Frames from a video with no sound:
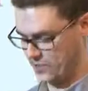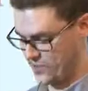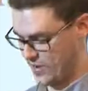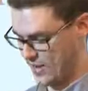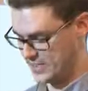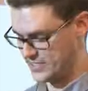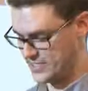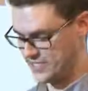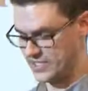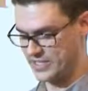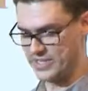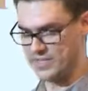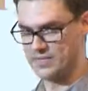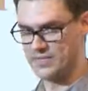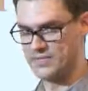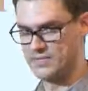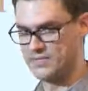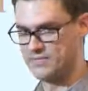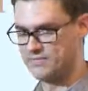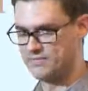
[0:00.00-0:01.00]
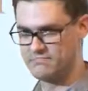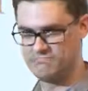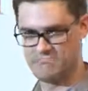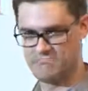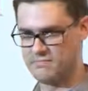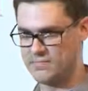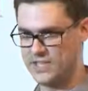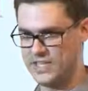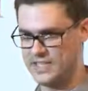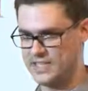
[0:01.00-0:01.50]
a Git question,
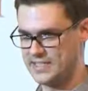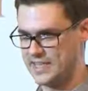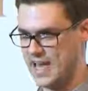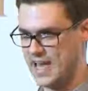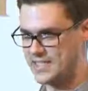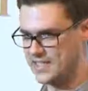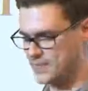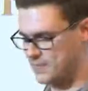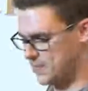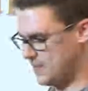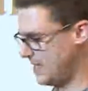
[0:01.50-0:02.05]
please